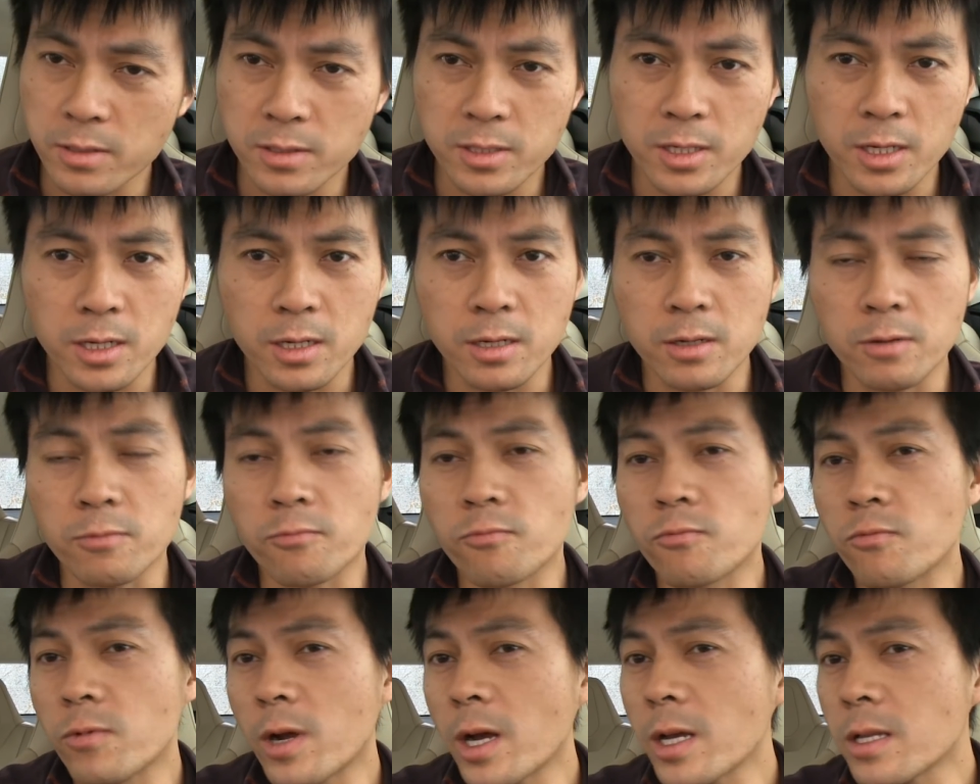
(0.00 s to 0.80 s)
take a
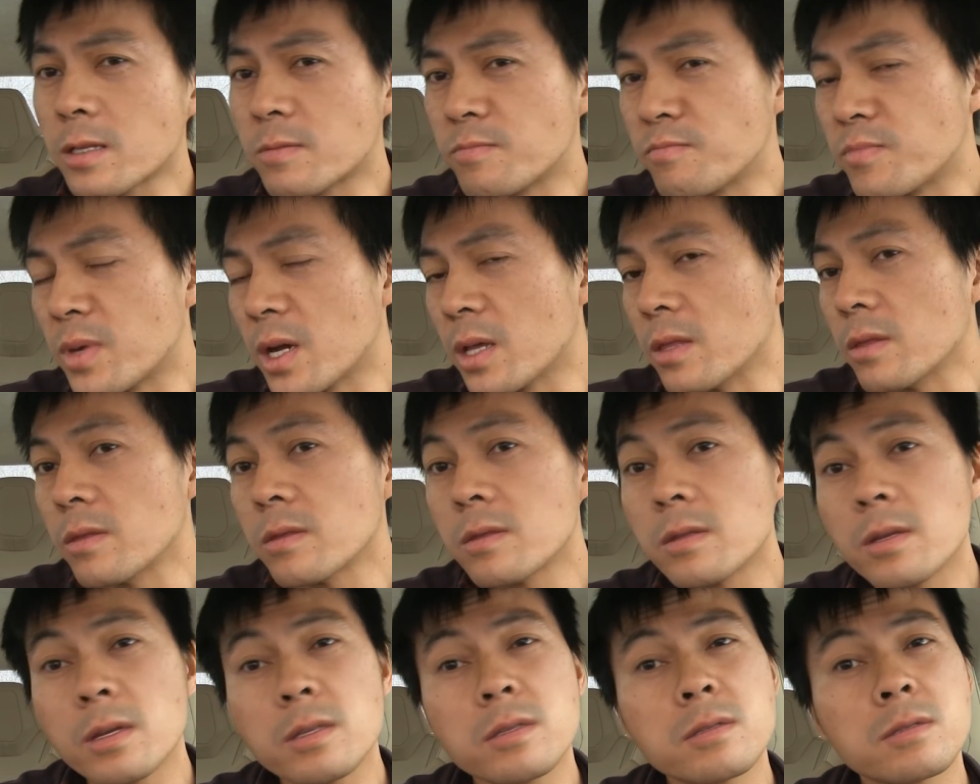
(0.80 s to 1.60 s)
right
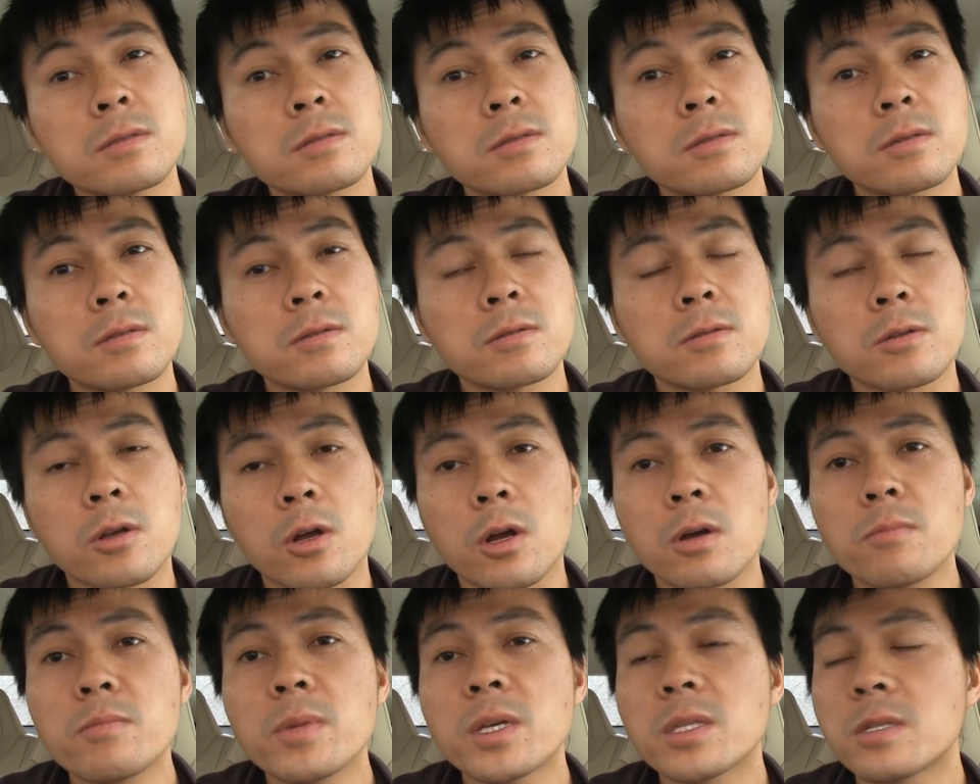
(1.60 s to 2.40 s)
bend, then the
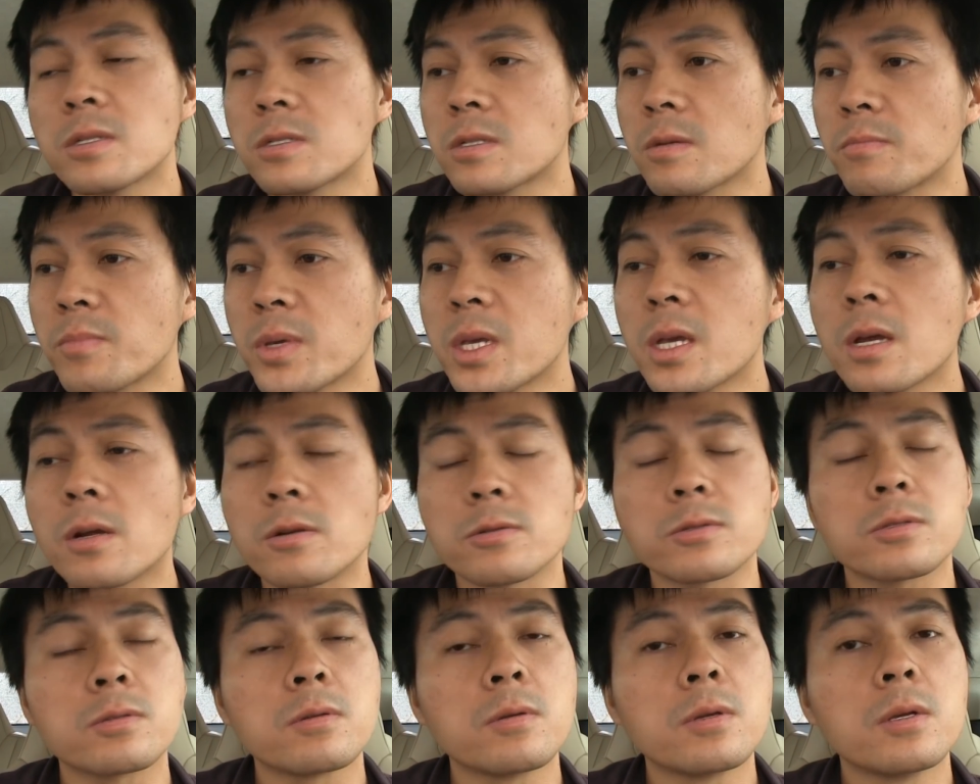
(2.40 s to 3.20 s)
humming
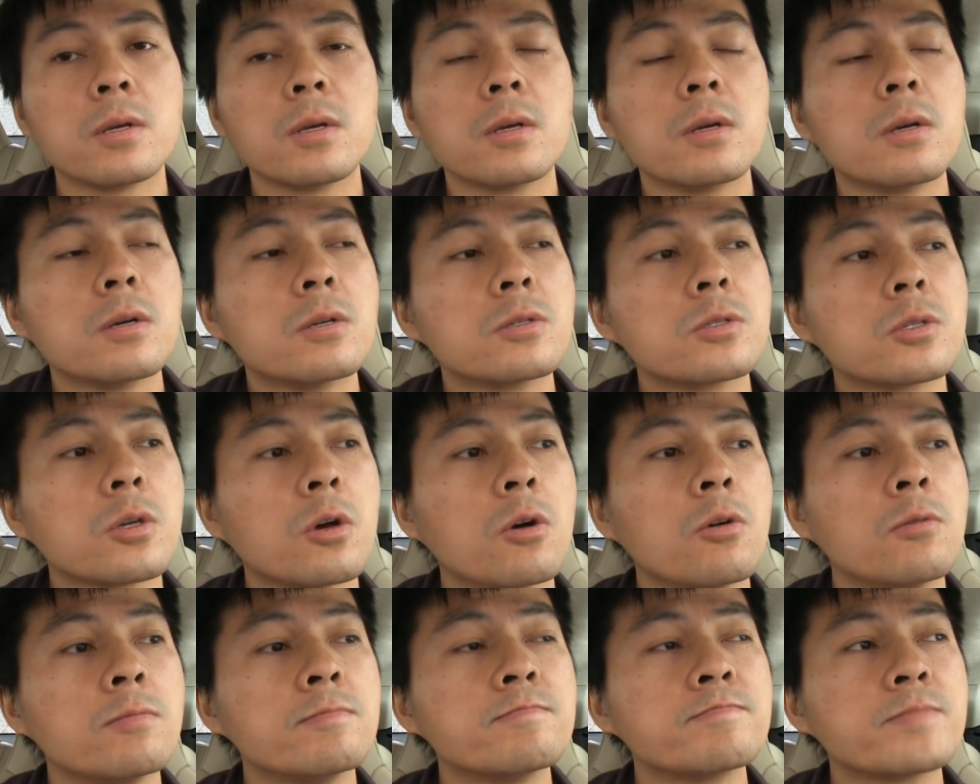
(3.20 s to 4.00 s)
disappears.
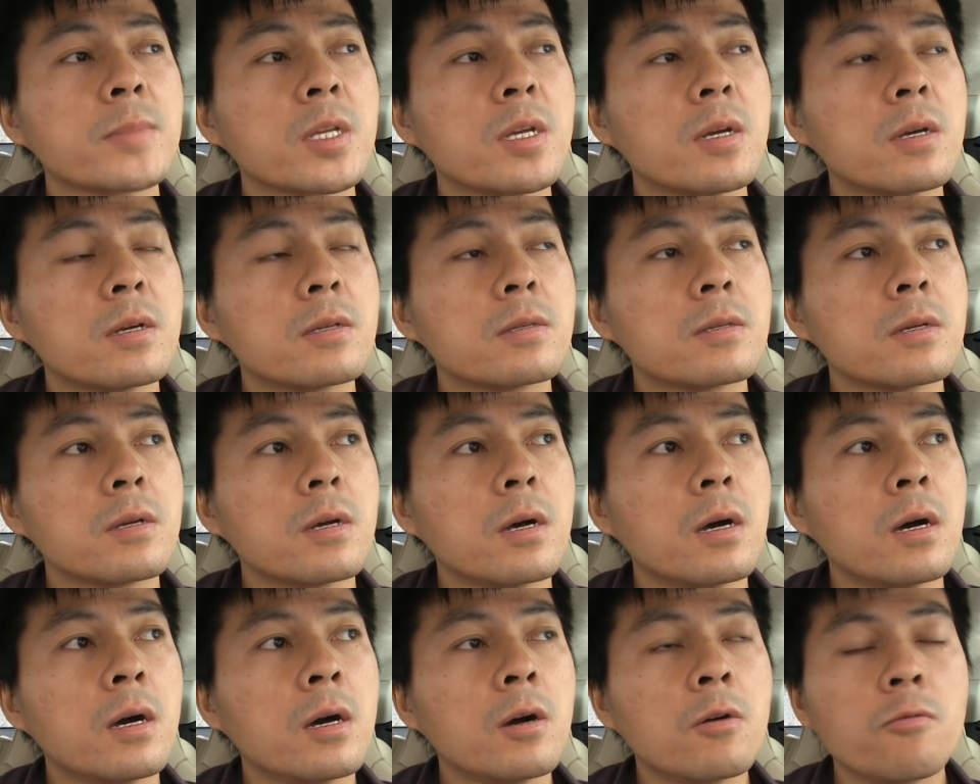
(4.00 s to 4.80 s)
So
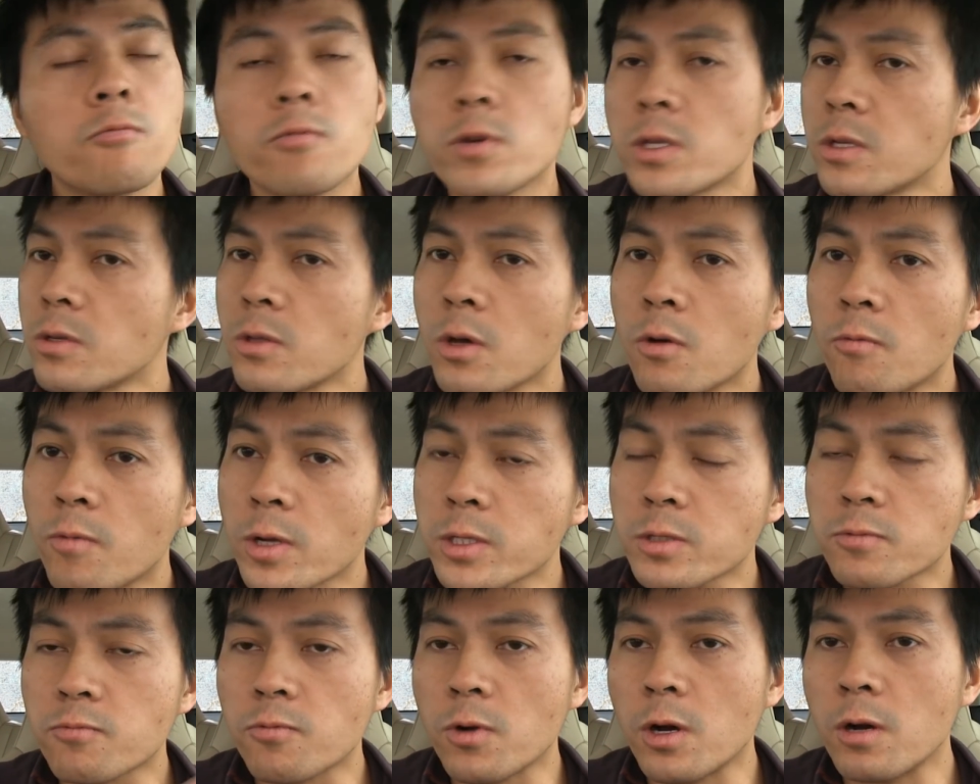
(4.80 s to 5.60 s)
we don't know
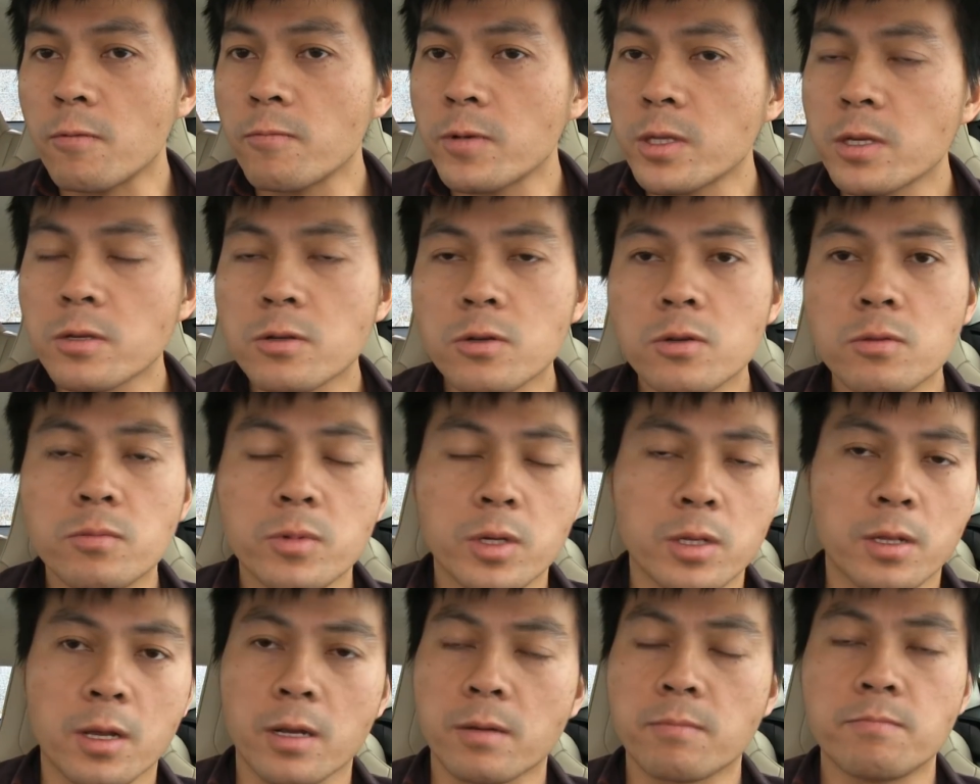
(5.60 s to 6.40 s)
what's wrong with it. Could
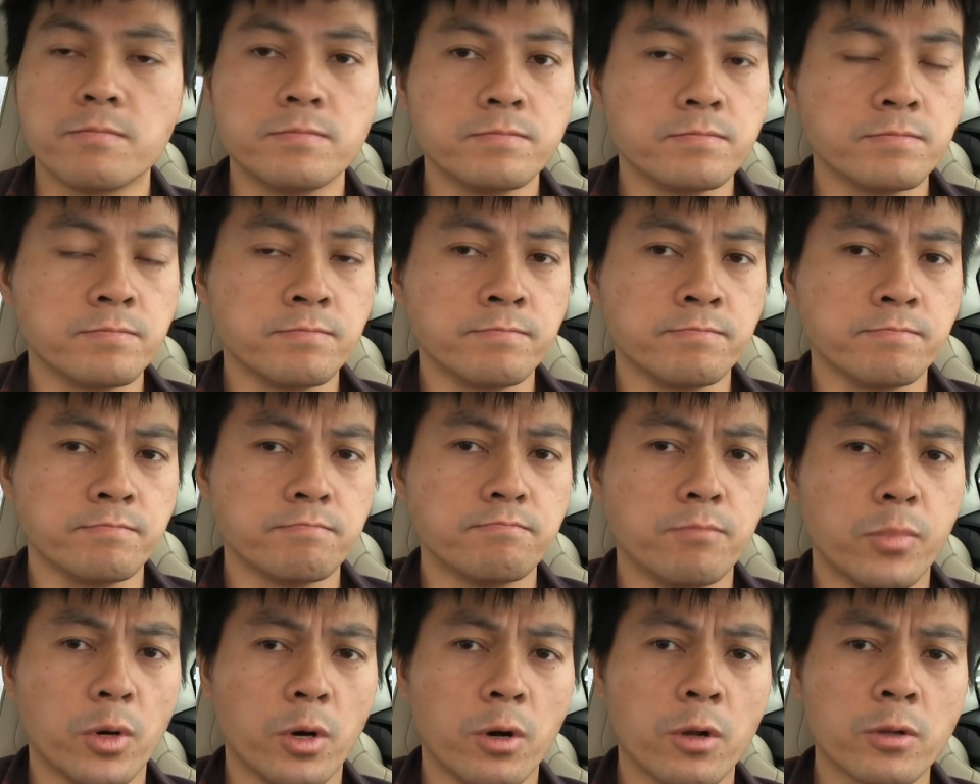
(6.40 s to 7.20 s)
be like
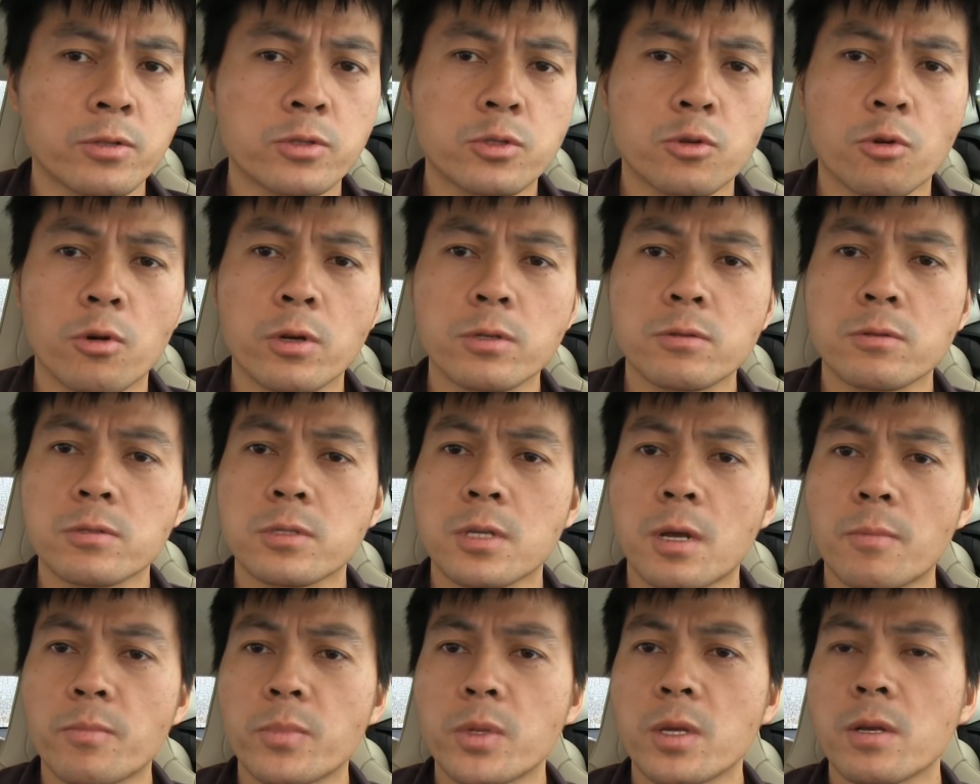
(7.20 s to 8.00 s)
ball joint or
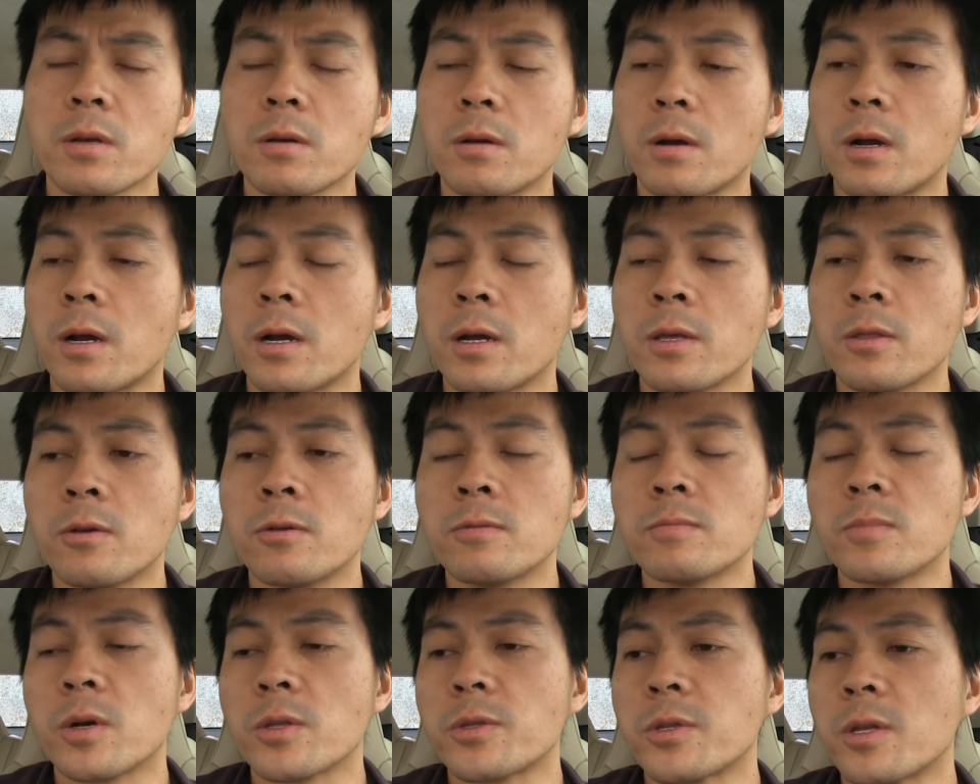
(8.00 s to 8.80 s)
something, or I don't
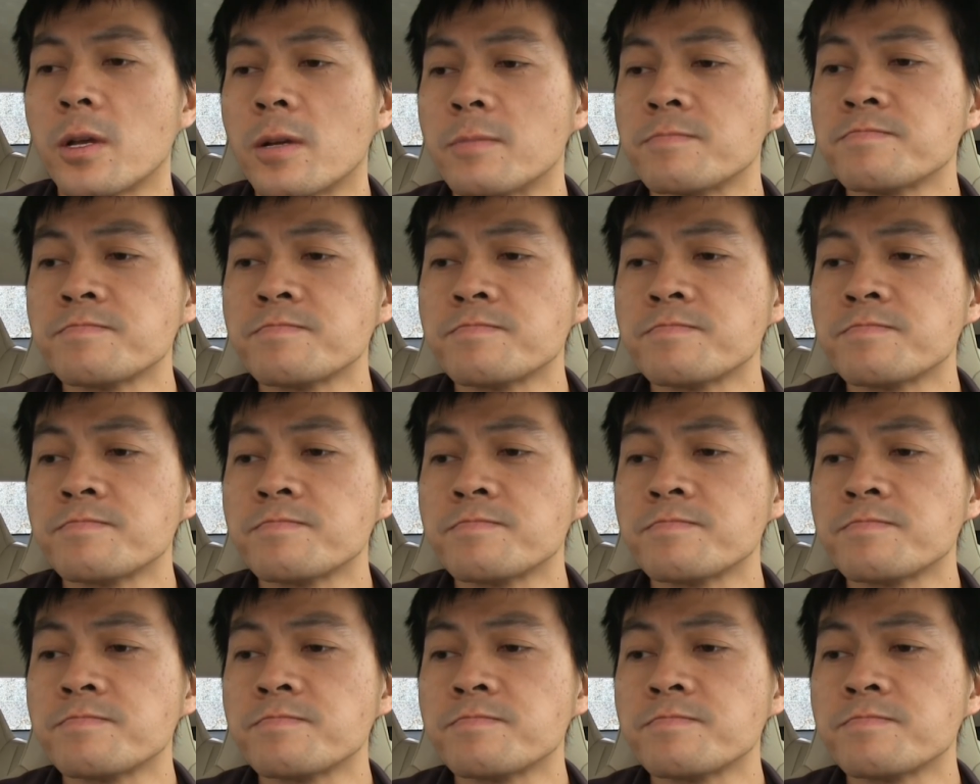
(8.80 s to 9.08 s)
know. But